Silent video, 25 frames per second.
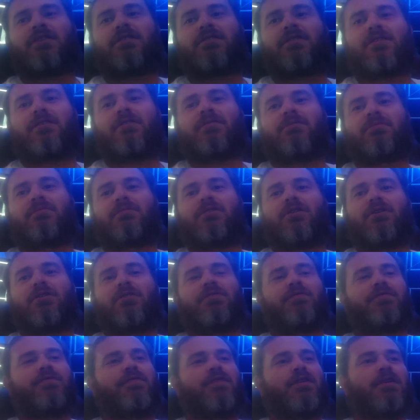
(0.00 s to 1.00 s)
So grow
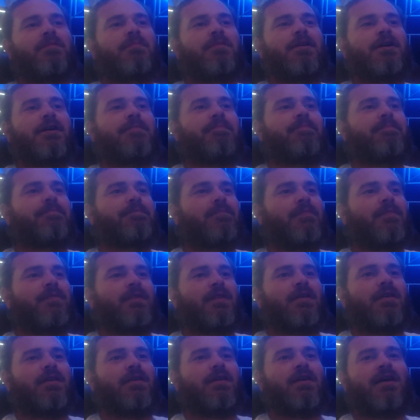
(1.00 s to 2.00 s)
the farm up.
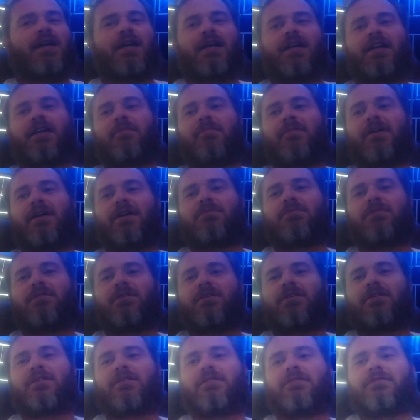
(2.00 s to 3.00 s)
I got to get back to
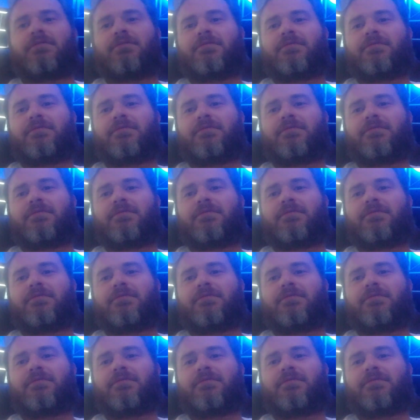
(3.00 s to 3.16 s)
work.